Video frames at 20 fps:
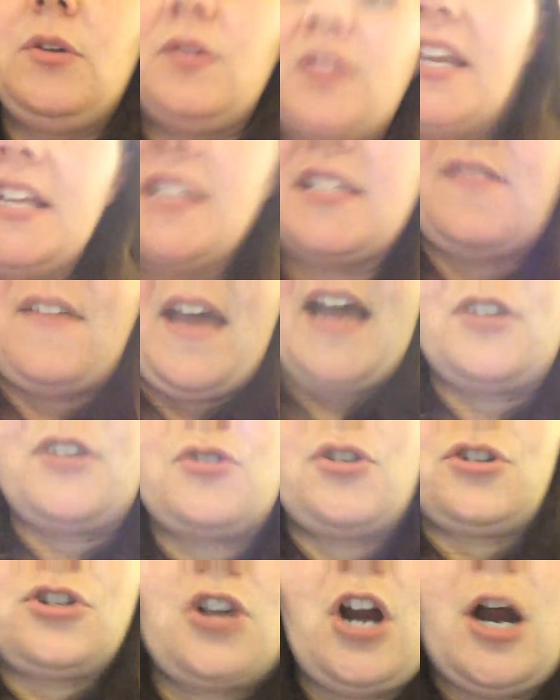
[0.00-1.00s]
things of
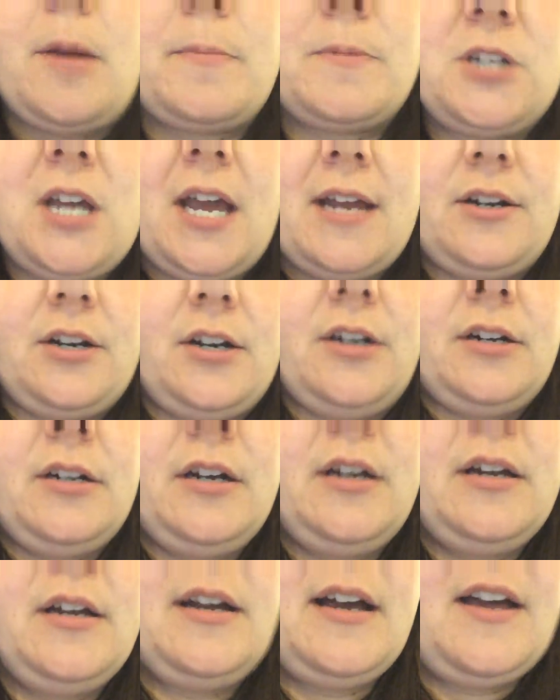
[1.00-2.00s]
extra sharp cheddar,
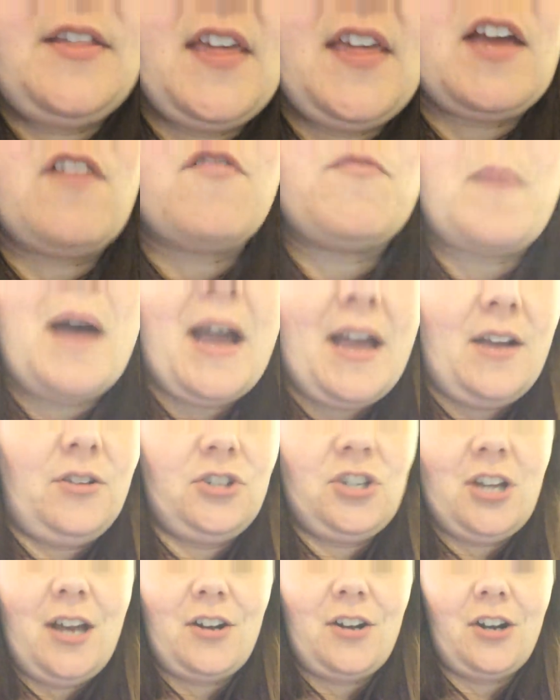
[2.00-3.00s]
a thing of mild
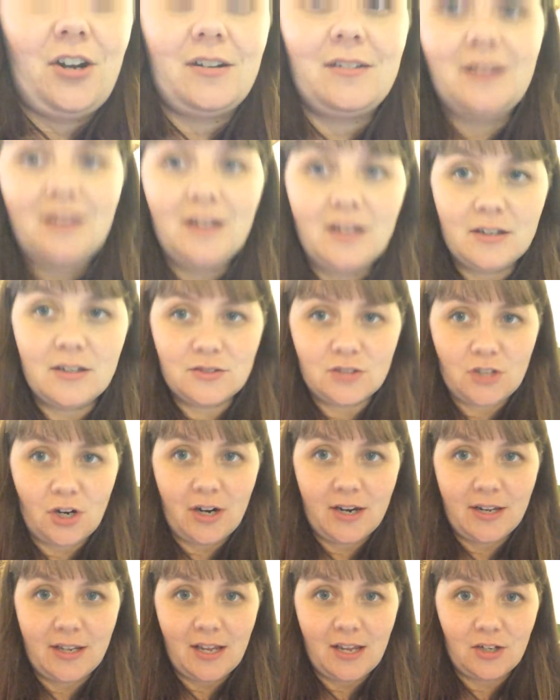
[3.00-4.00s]
cheddar,
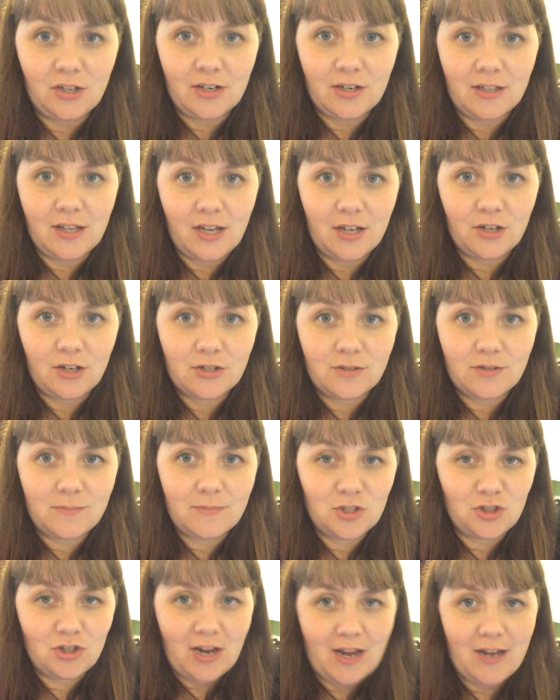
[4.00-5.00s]
Sorry, again, you're getting
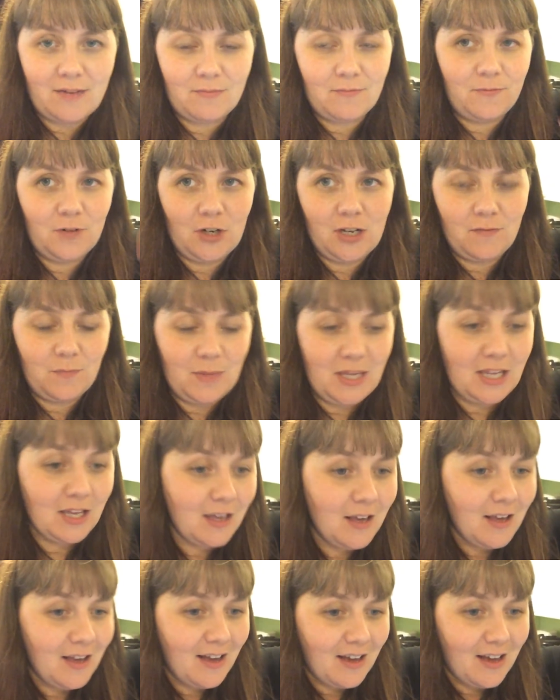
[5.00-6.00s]
undershot. Forgive me.
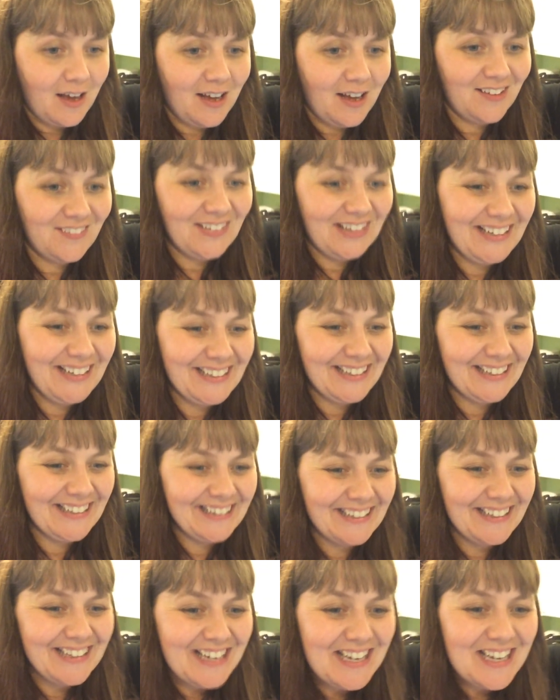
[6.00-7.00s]
Um,
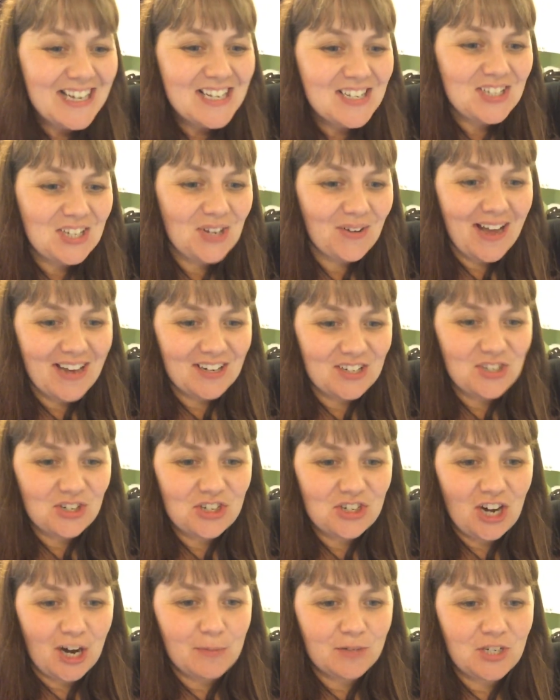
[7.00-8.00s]
two extra
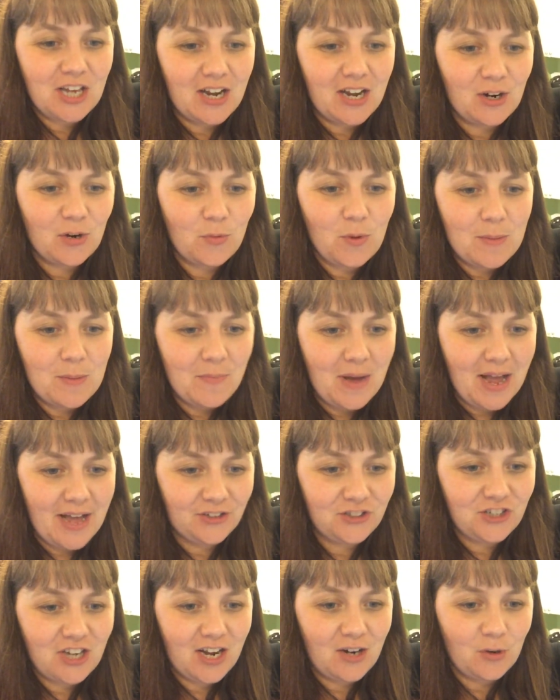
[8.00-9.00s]
sharp cheddar, one
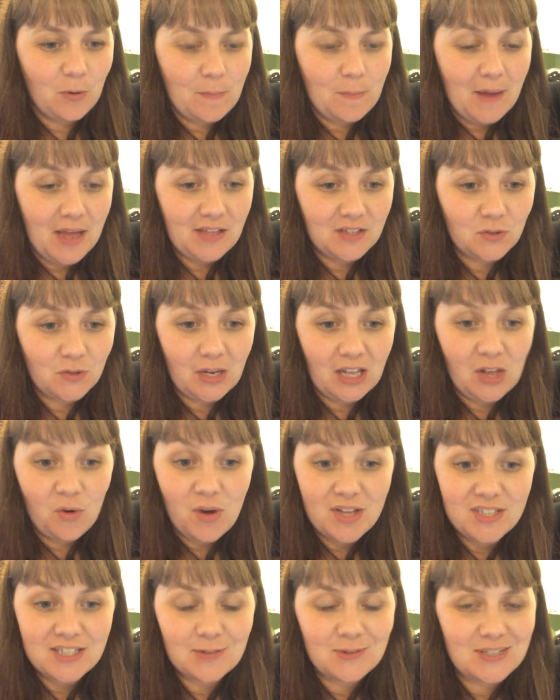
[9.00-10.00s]
mild cheddar, one mozzarella,
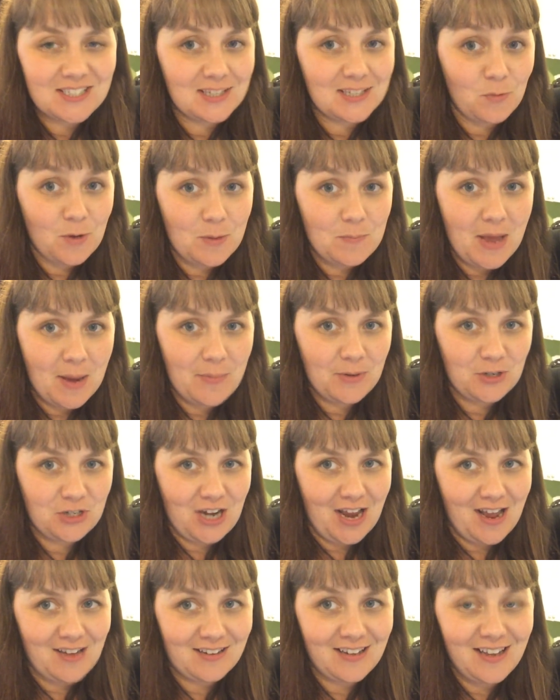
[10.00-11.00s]
one Swiss, and one pepper
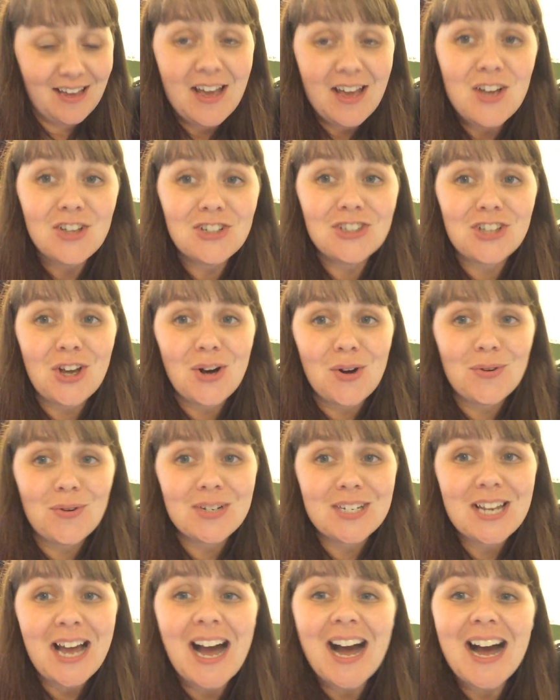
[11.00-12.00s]
jack. So
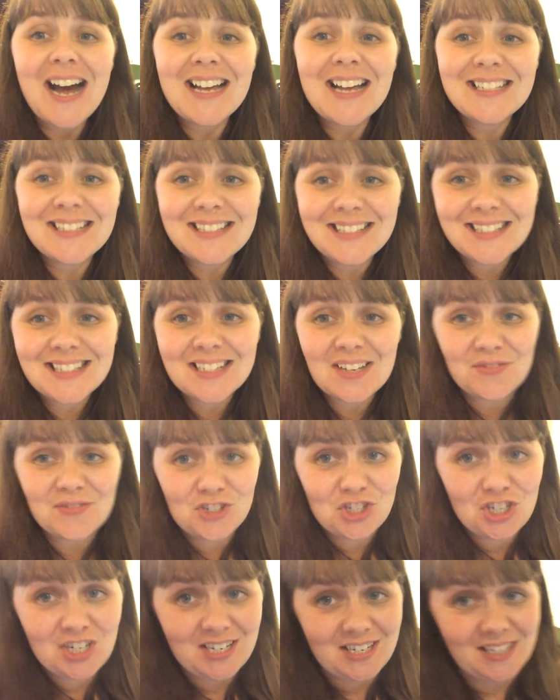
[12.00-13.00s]
tons of
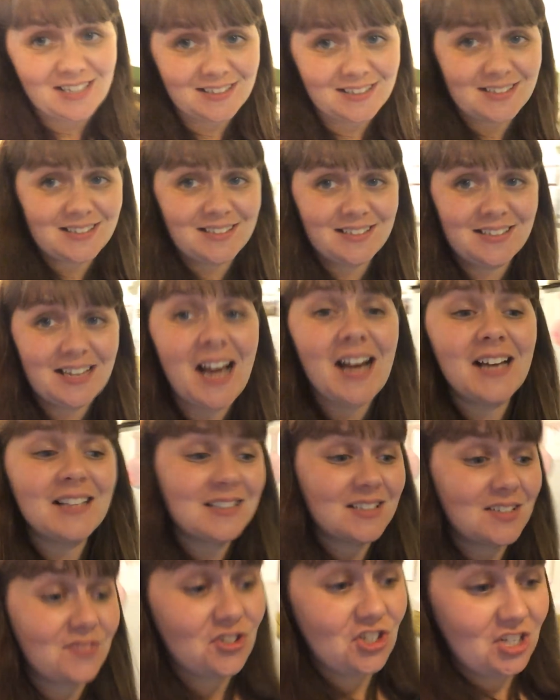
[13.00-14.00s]
cheese,
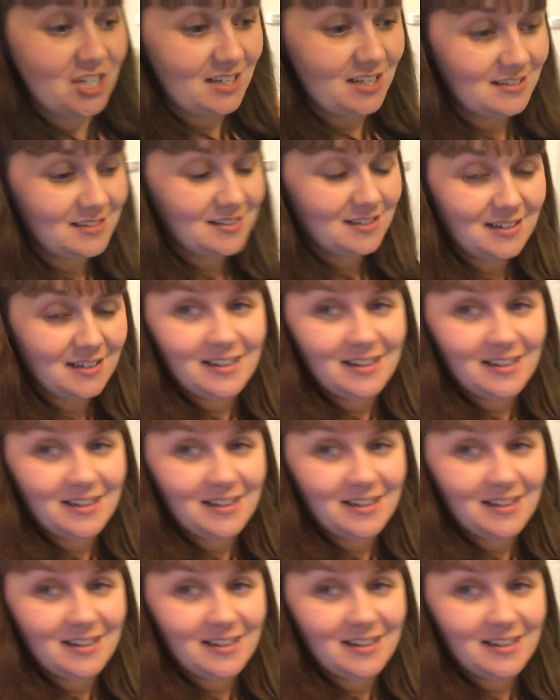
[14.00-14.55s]
tons of cheese.